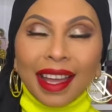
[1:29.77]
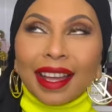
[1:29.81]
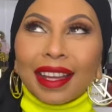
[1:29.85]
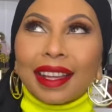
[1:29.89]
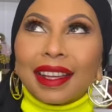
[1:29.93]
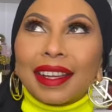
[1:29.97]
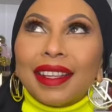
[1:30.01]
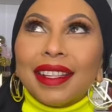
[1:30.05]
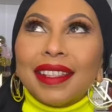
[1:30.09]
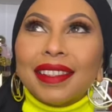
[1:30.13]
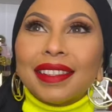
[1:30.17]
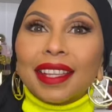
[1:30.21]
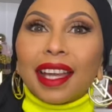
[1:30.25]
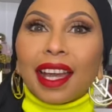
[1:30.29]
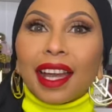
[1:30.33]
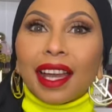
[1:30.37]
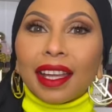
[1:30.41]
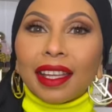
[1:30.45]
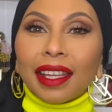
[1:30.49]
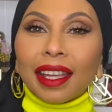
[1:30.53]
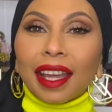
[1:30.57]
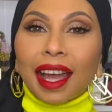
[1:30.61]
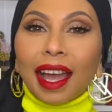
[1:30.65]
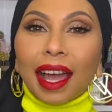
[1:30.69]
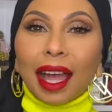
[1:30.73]
Guys,
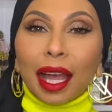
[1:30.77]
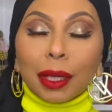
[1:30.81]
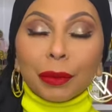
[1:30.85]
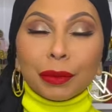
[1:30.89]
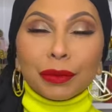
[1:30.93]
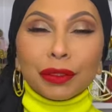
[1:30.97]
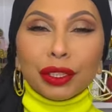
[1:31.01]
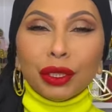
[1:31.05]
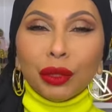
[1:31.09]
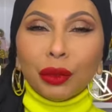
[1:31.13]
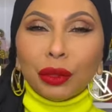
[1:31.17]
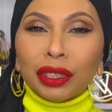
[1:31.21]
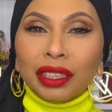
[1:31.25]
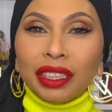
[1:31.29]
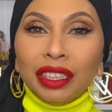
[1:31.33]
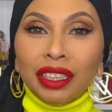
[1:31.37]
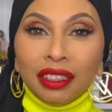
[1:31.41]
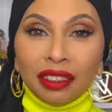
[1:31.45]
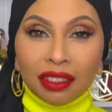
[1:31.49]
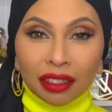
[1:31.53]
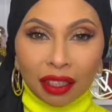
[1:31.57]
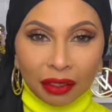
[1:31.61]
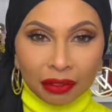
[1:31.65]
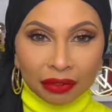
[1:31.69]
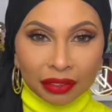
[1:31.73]
I absolutely
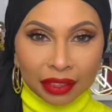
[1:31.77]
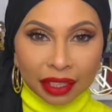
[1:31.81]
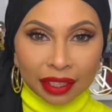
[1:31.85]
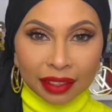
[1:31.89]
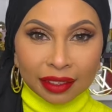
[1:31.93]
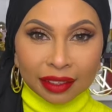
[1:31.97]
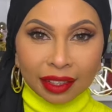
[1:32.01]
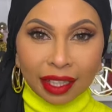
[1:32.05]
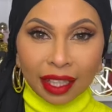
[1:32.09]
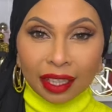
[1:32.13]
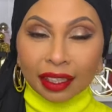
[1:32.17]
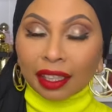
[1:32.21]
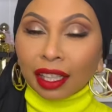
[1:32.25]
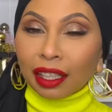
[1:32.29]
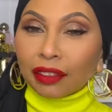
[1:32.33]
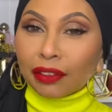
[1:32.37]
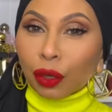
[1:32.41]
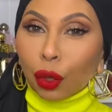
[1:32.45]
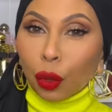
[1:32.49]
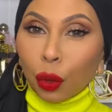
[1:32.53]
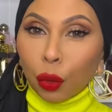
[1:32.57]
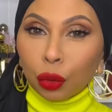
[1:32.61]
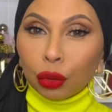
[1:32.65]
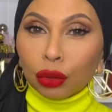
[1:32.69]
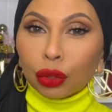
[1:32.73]
love this, and I've
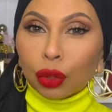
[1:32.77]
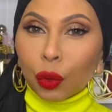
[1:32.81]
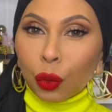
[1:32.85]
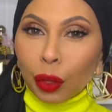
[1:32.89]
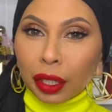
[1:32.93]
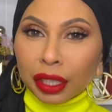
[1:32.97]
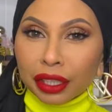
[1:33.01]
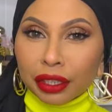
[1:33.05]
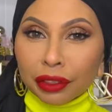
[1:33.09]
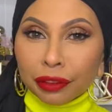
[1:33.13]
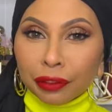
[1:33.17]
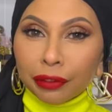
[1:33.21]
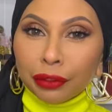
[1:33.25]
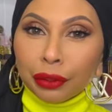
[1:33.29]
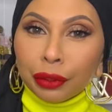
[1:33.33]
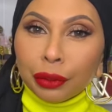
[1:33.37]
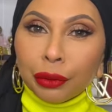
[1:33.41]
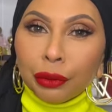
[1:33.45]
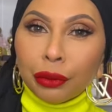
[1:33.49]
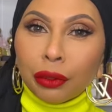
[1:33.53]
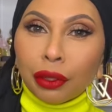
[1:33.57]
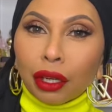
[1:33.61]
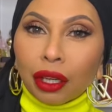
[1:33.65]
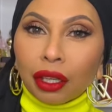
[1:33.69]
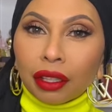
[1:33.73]
owned quite a
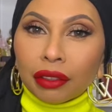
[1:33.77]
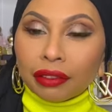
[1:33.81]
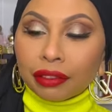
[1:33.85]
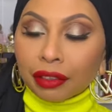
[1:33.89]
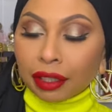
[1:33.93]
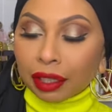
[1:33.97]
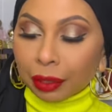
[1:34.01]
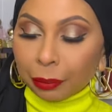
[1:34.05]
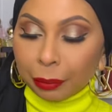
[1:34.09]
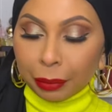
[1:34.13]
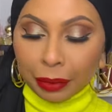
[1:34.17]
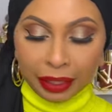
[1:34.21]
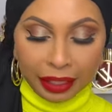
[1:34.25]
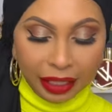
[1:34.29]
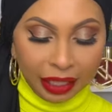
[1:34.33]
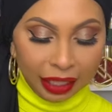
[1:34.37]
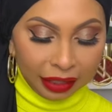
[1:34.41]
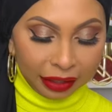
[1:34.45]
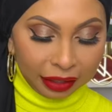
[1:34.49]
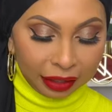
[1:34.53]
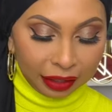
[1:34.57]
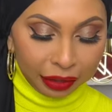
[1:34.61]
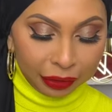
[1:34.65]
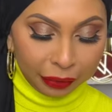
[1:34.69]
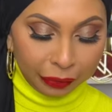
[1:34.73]
few of
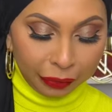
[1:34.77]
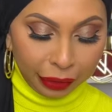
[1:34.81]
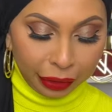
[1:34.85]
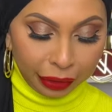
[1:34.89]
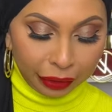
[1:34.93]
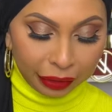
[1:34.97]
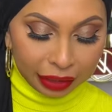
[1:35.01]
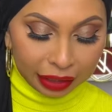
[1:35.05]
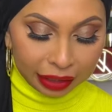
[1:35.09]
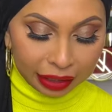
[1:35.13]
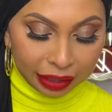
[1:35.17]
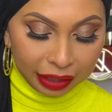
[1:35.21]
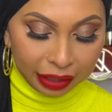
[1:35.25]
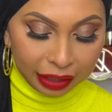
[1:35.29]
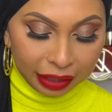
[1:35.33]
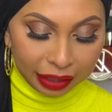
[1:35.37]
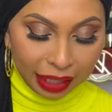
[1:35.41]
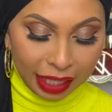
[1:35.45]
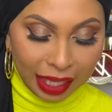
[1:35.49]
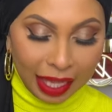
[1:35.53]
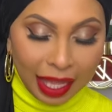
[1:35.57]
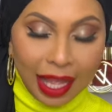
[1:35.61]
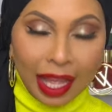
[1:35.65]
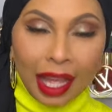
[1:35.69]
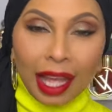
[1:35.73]
PENHALIGON’S fragrances,
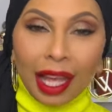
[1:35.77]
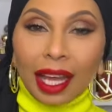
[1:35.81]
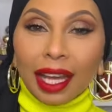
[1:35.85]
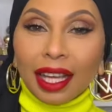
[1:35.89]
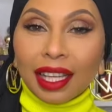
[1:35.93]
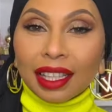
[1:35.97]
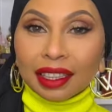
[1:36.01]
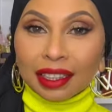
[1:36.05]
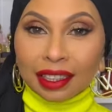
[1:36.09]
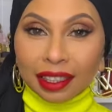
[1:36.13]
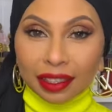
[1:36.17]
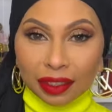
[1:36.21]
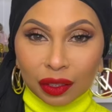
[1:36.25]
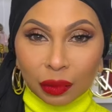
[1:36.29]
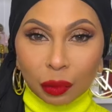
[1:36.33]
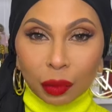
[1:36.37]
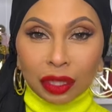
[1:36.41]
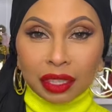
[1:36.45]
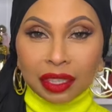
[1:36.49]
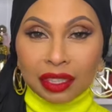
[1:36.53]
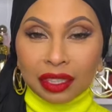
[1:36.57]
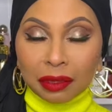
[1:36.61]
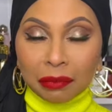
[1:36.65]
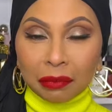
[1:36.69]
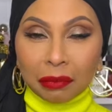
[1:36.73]
and this
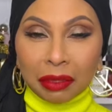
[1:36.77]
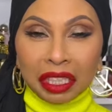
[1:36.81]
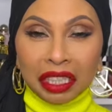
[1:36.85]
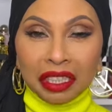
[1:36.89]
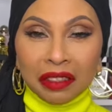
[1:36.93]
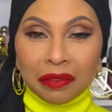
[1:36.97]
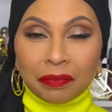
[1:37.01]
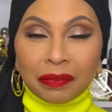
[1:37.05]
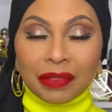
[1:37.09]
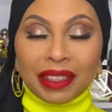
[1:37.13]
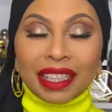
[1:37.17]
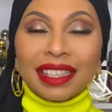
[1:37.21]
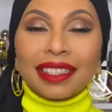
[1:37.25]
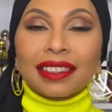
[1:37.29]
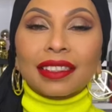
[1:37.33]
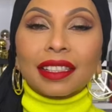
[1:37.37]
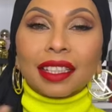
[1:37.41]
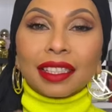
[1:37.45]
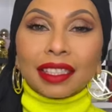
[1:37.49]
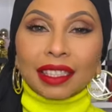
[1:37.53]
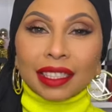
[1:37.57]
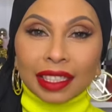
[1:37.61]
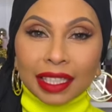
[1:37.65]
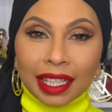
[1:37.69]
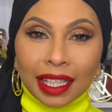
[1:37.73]
one to me is
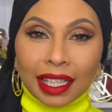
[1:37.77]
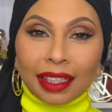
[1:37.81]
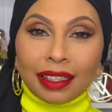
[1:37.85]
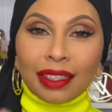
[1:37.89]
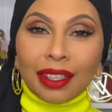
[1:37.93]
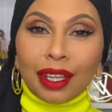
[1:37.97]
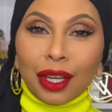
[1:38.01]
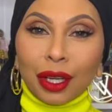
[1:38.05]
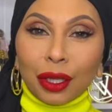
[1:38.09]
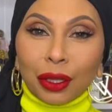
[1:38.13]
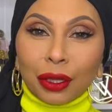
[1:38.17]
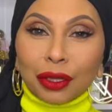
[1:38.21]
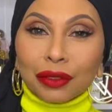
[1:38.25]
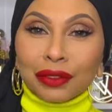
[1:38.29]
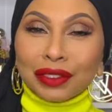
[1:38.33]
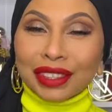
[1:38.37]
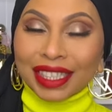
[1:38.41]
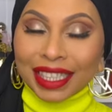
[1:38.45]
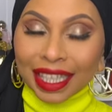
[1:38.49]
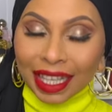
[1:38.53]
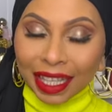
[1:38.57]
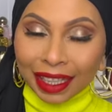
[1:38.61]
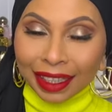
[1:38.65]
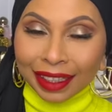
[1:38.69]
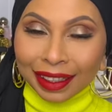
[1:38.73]
a 10 out of
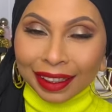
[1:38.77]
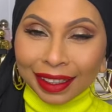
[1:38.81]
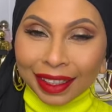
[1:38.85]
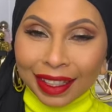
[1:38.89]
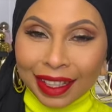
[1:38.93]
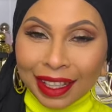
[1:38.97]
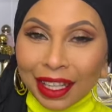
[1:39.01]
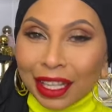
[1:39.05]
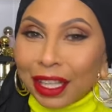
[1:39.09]
10.